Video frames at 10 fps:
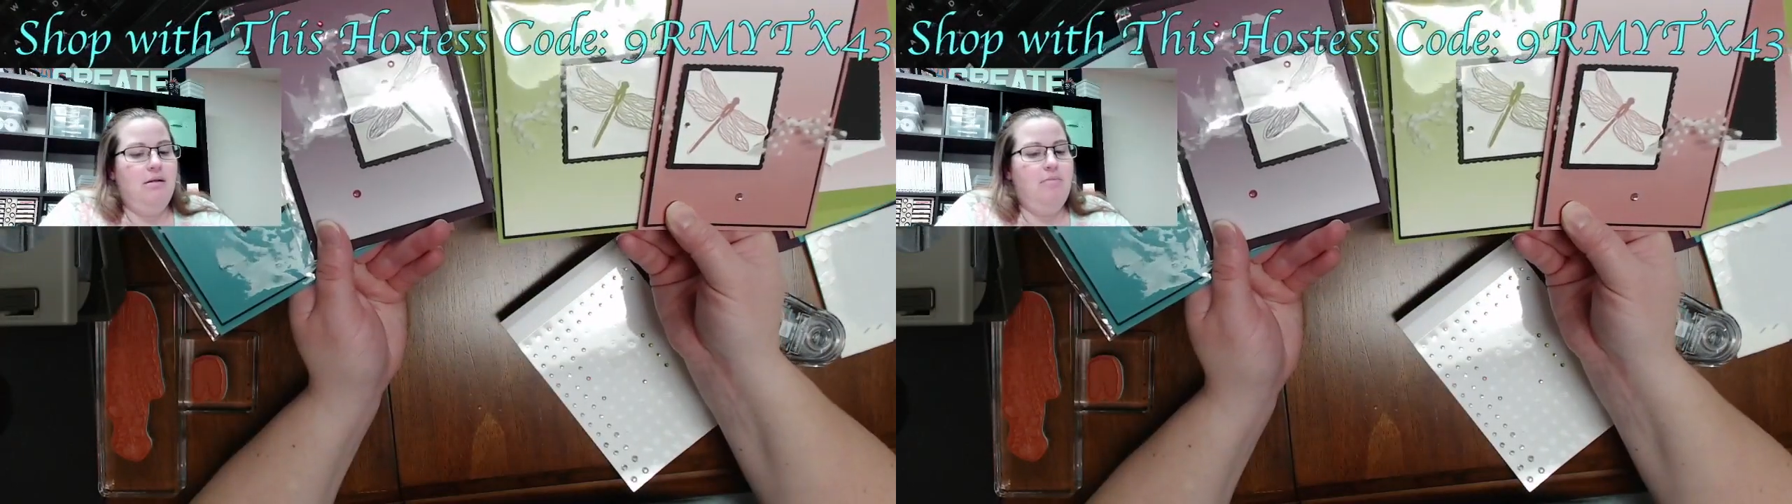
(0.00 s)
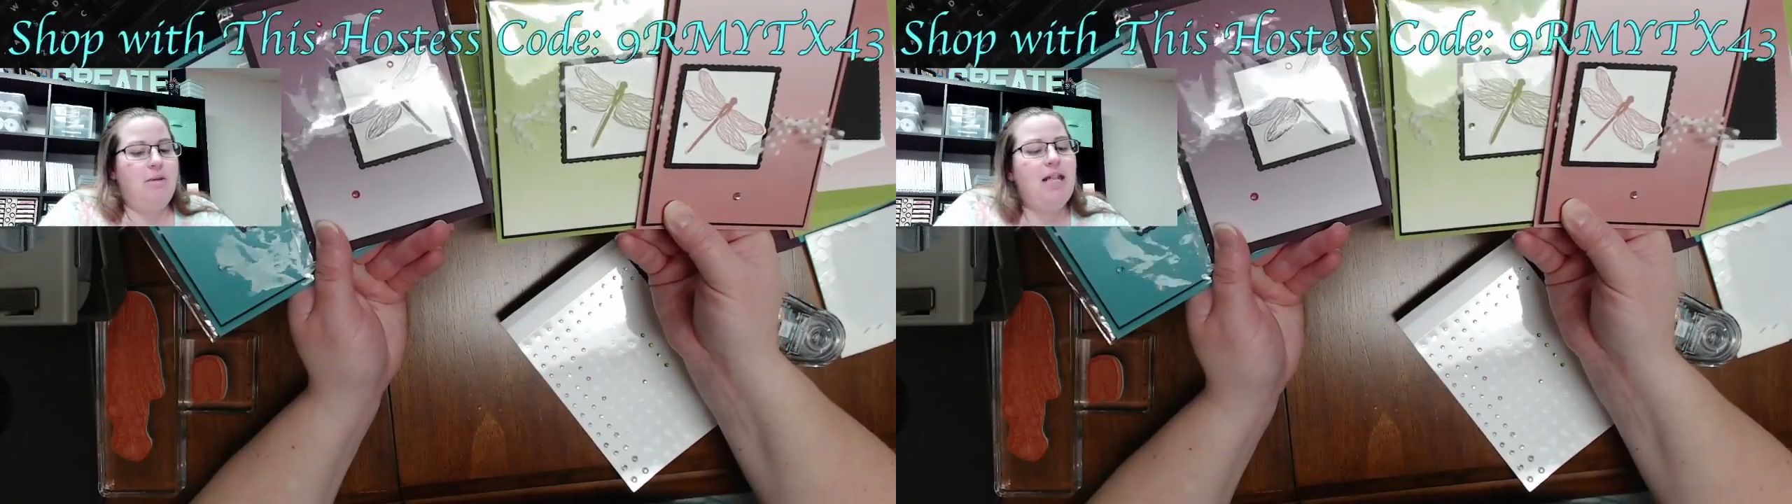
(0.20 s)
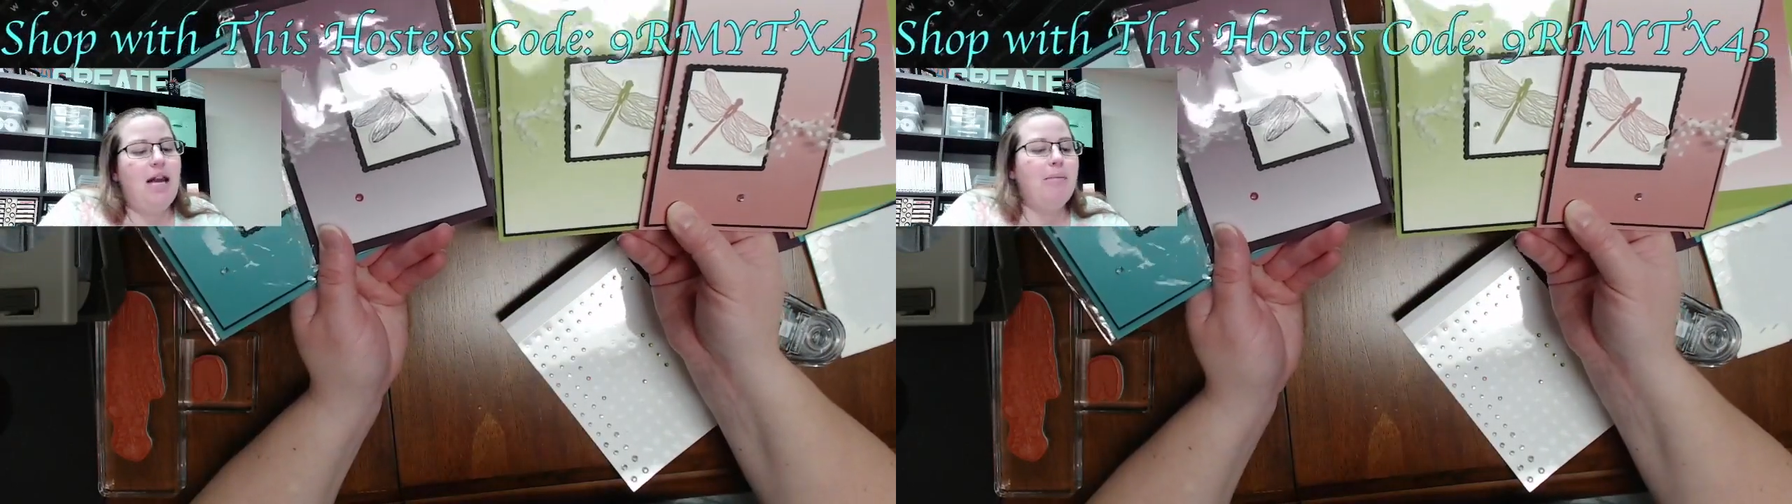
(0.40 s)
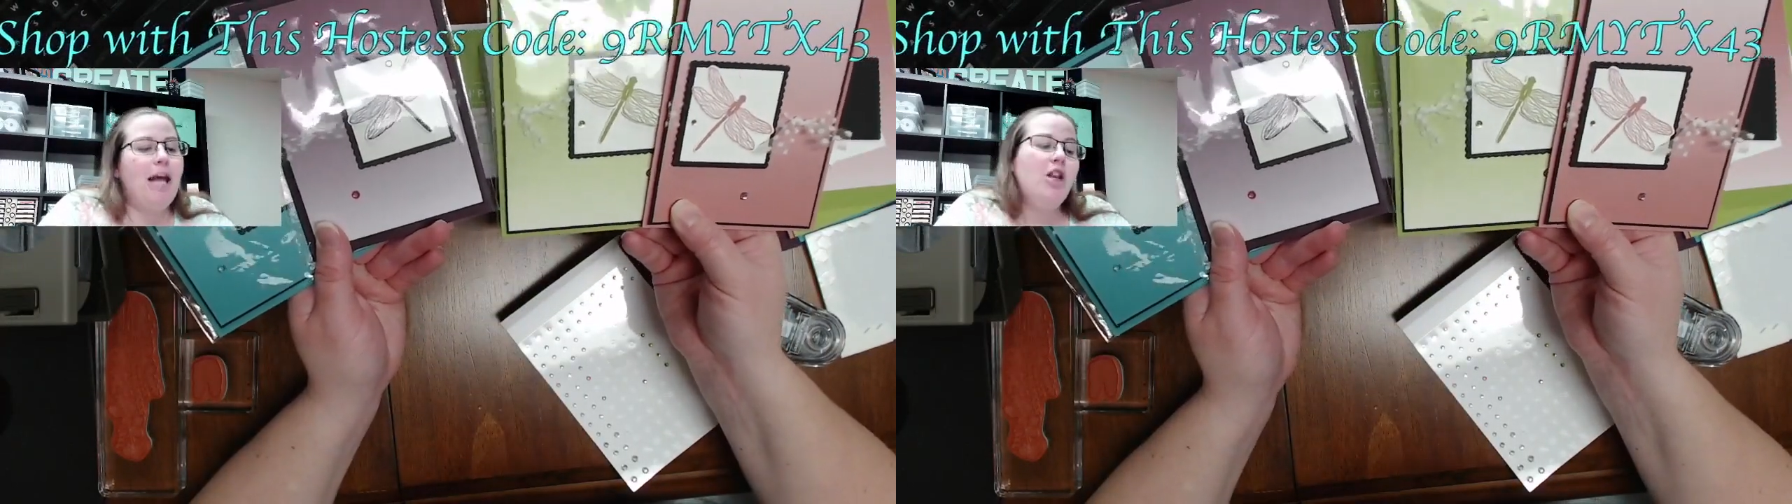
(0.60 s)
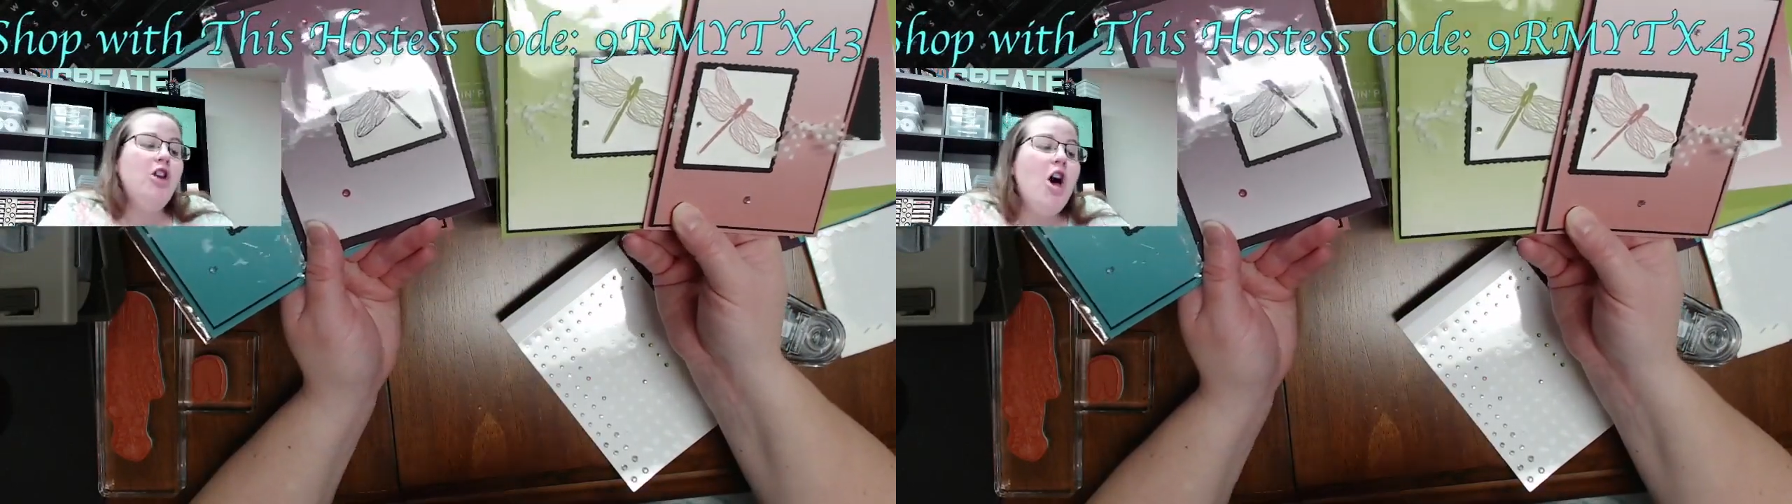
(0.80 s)
But then I'm
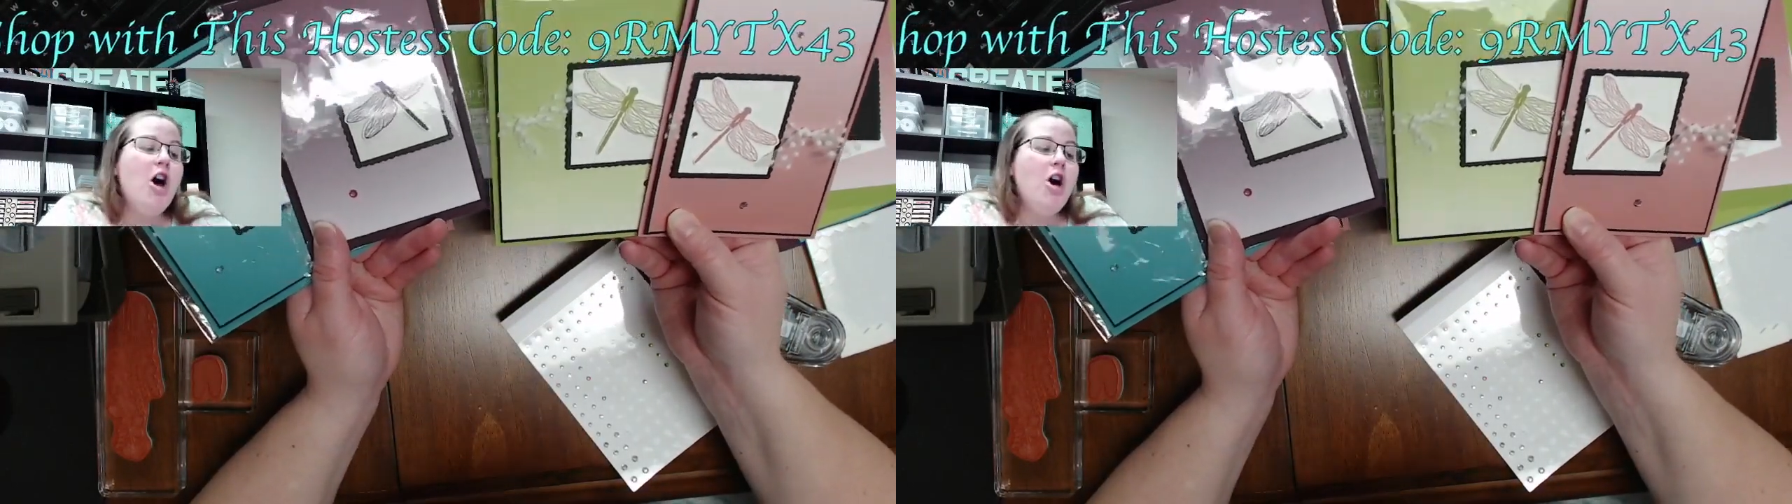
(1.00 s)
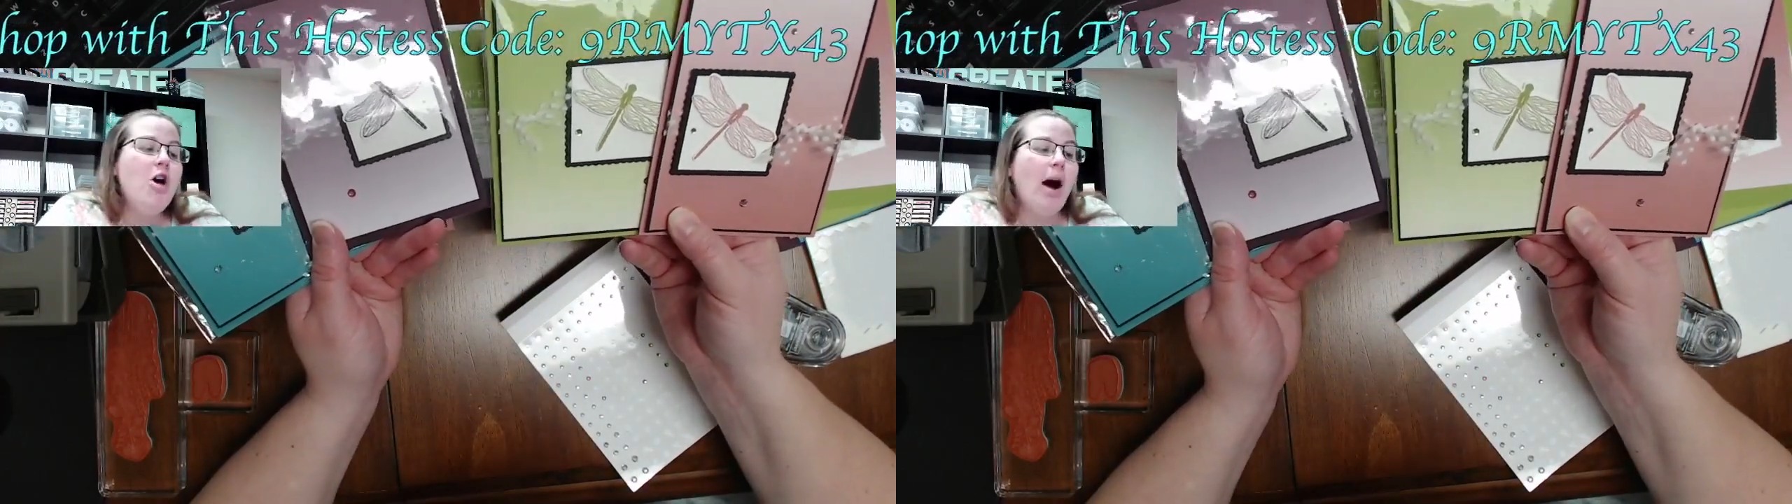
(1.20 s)
like, no,